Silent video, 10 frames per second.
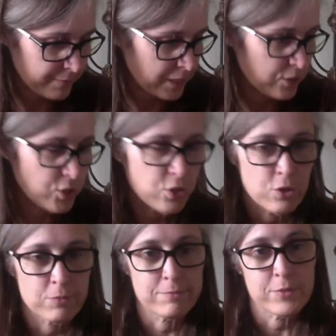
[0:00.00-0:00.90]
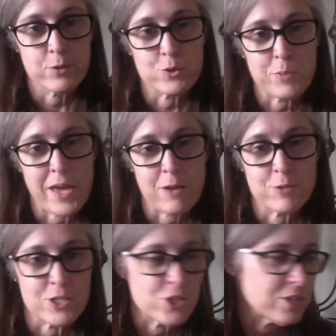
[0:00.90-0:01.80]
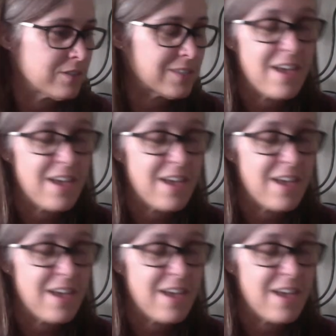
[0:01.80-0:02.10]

So those were my acquisitions.